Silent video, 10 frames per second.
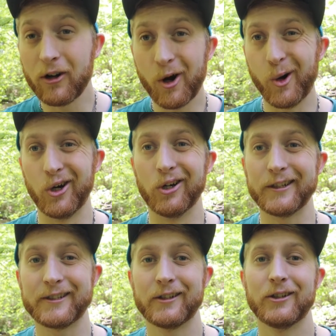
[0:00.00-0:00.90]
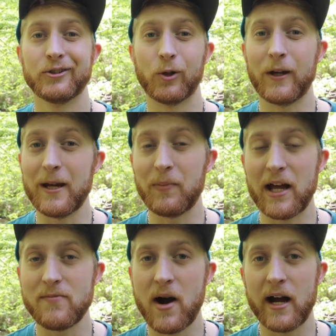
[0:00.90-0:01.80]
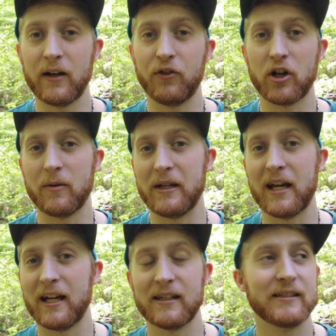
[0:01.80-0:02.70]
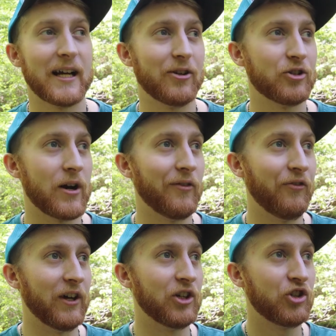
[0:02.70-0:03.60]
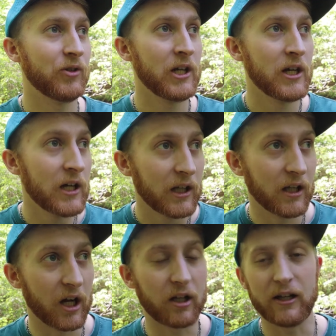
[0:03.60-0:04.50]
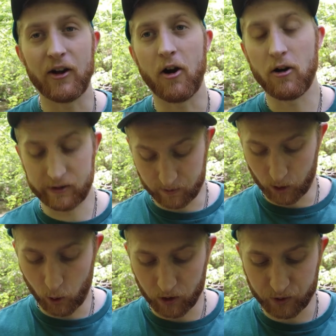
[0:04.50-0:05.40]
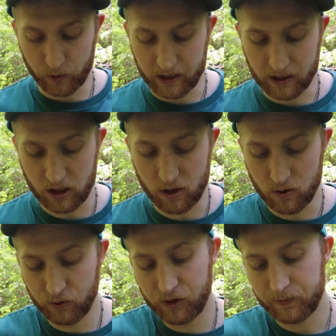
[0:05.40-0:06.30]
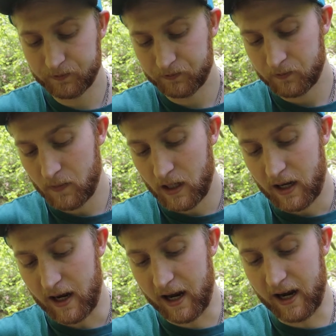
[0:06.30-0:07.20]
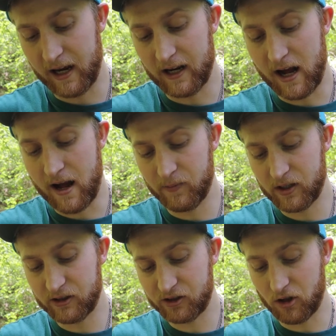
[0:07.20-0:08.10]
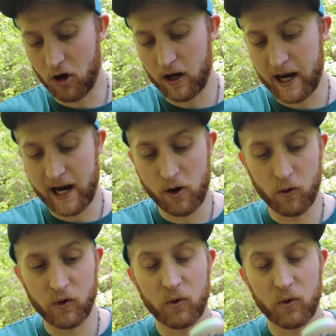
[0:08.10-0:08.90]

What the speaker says: no hooks, so keep that in mind if you're gonna be taking this out to try to fish. Luckily, there are some lures we can use. And I'm gonna start out